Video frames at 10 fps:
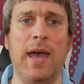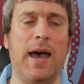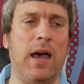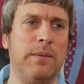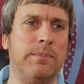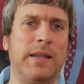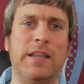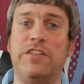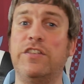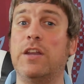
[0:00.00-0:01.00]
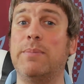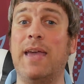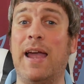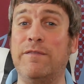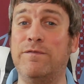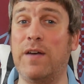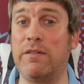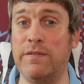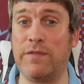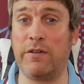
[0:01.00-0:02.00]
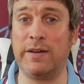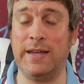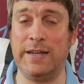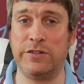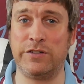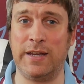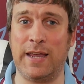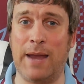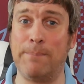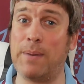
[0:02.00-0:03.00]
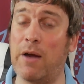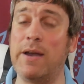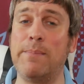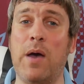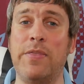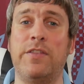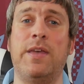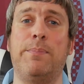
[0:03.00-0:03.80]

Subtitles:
And this is going to be a very, very interesting game. Bearing in mind that their